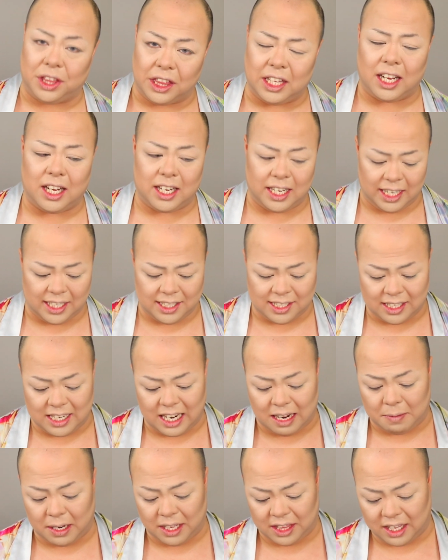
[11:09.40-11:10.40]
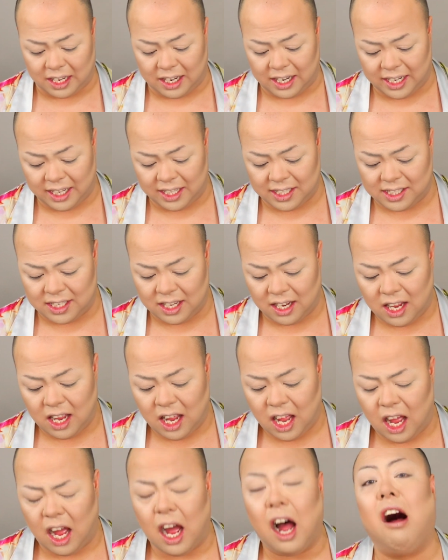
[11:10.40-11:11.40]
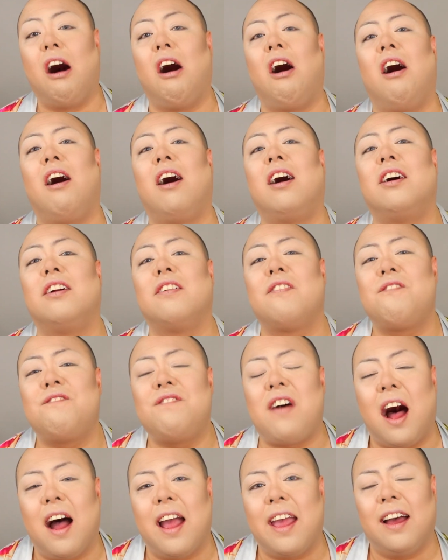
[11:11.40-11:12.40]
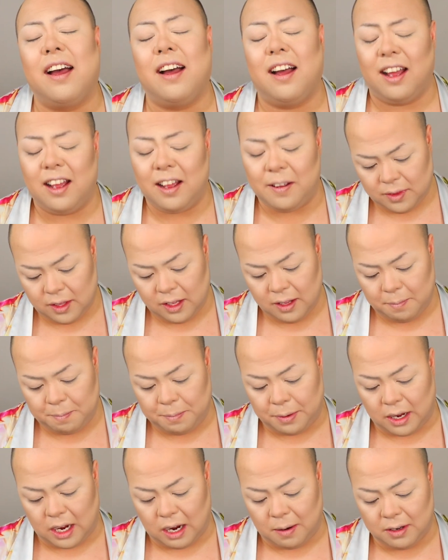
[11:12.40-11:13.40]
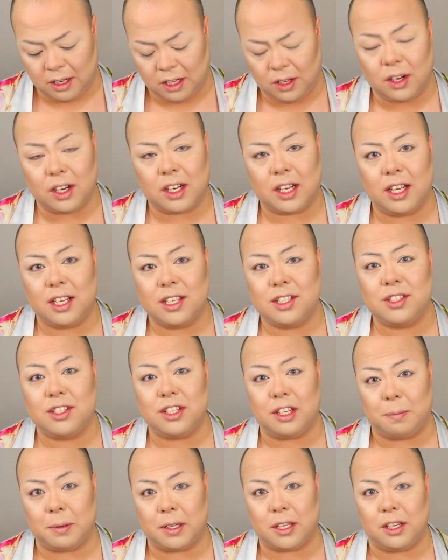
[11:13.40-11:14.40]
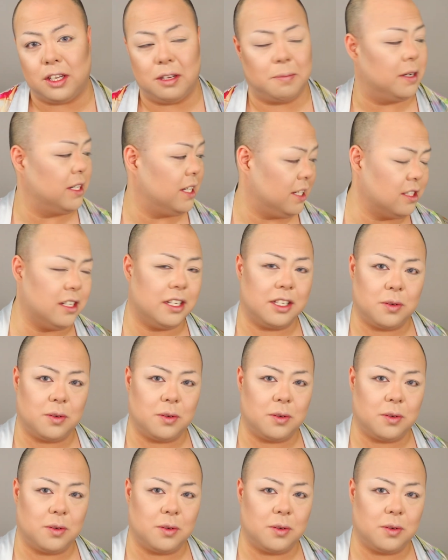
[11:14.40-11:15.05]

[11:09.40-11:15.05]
thighs. And now my thighs are on fire. But I'm gonna look super cute by the end of this